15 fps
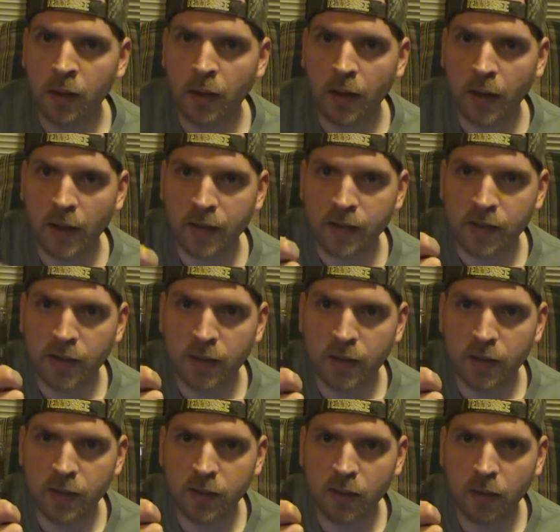And I seen
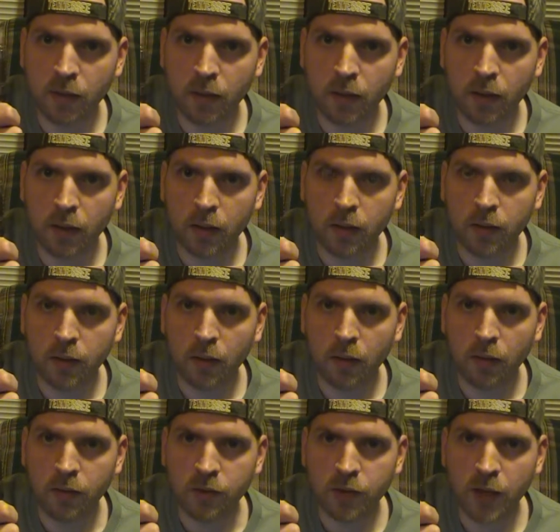this on a
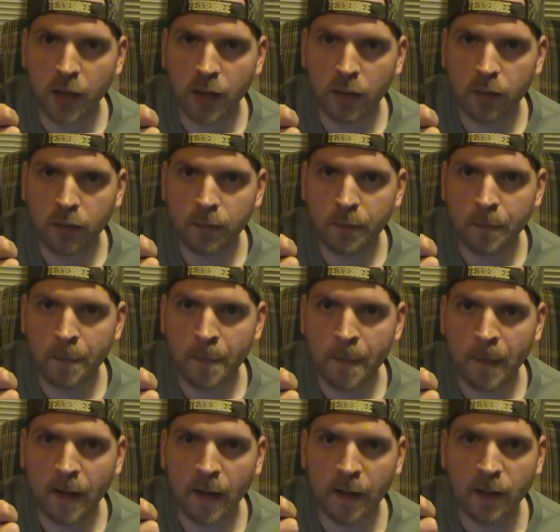channel,
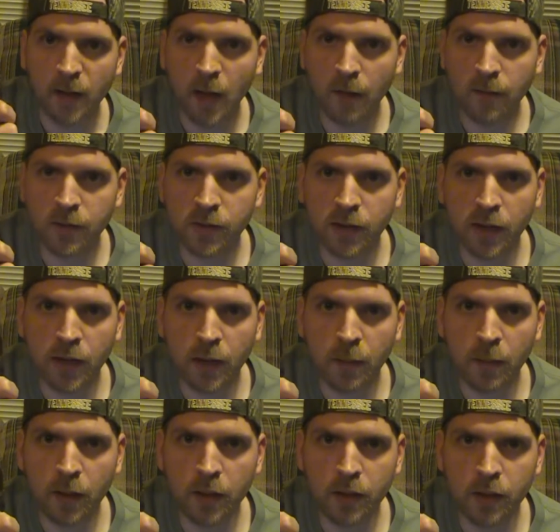and I'd never seen
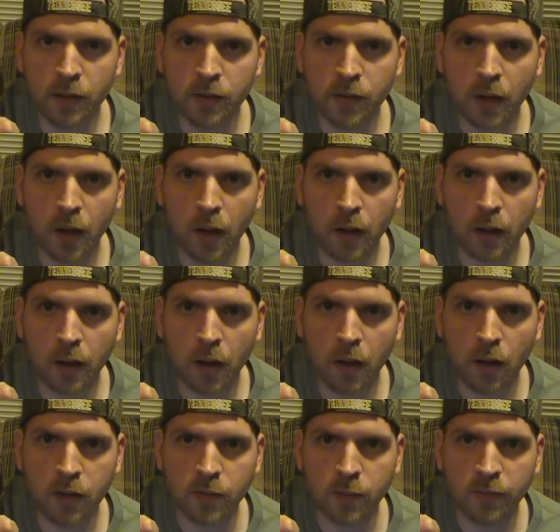anybody use cotton
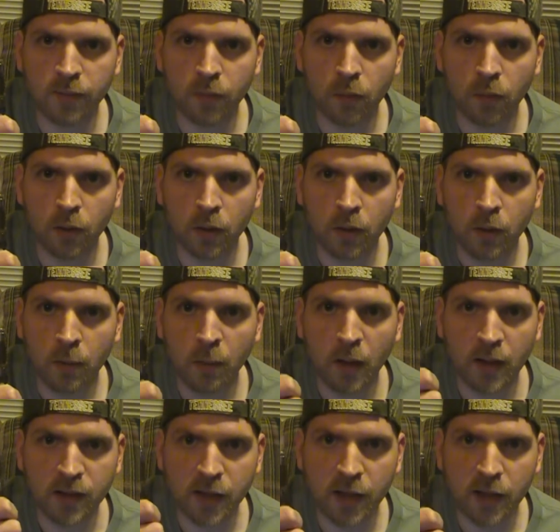gauze before. But
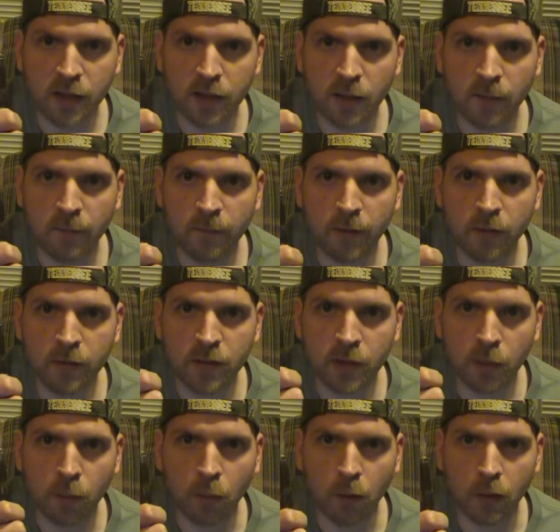I tell you something, folks,
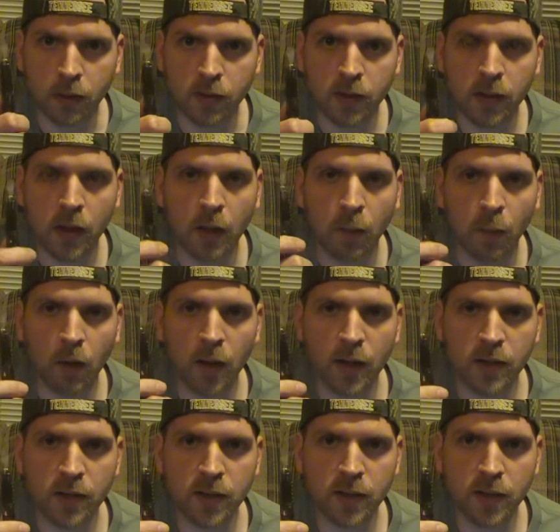it works. And where I
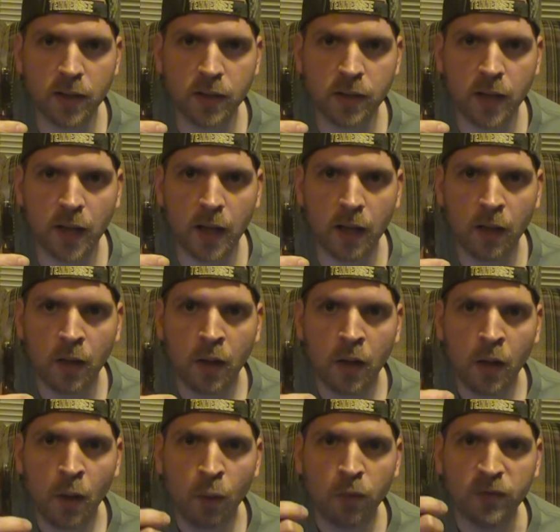seen this at
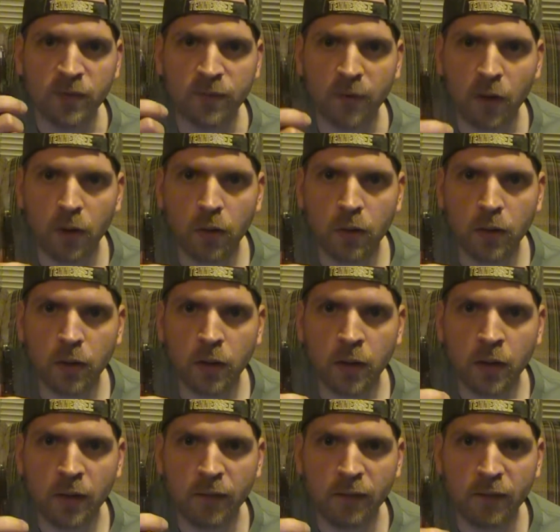was Vulgar
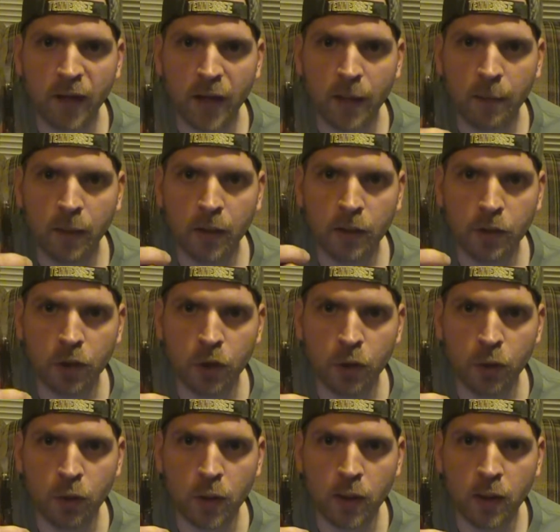Vape
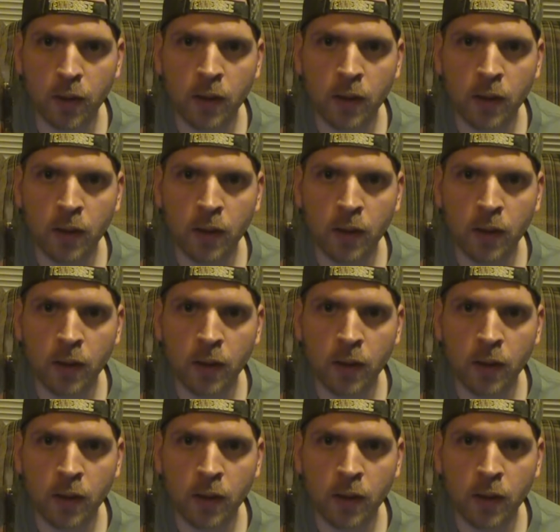Dude.